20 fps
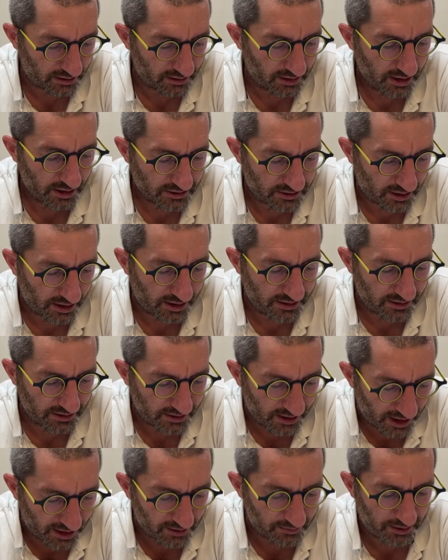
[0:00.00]
Sorry, I did
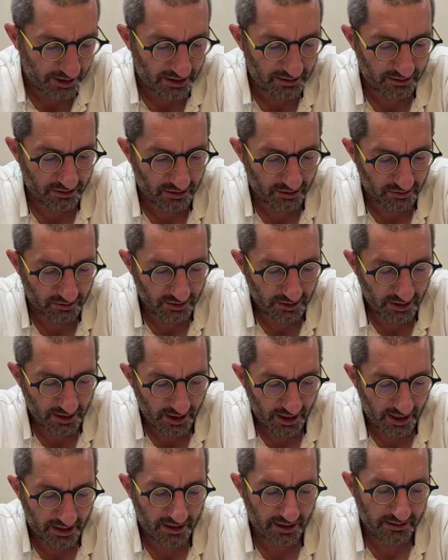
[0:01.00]
not abandon you,
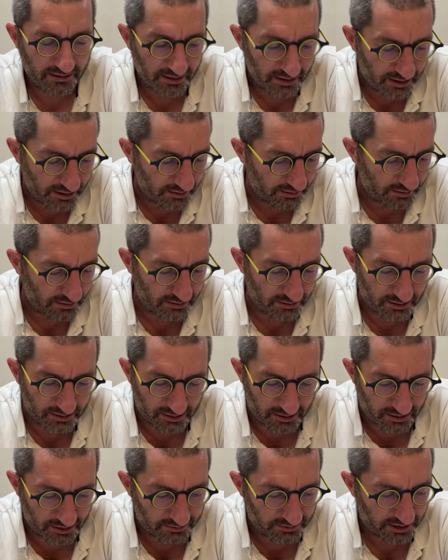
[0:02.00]
and I didn't
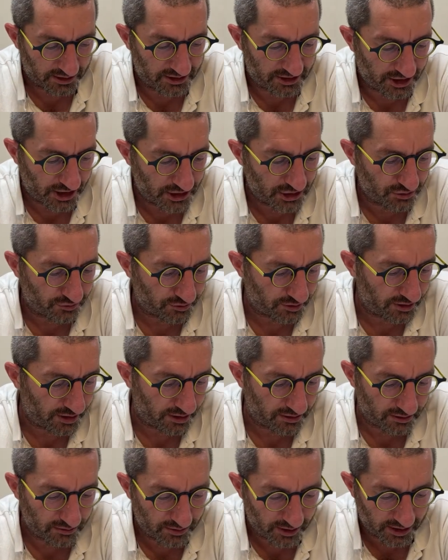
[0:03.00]
exchange you for
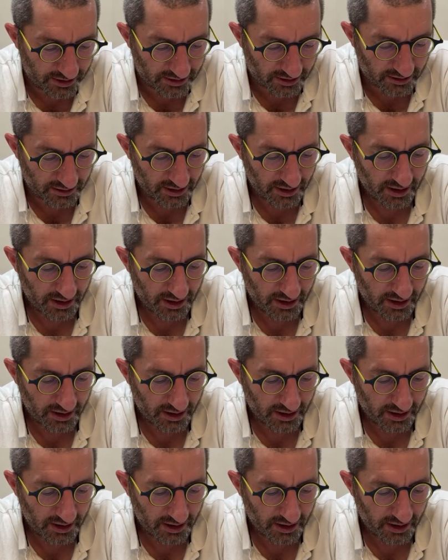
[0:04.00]
another nation.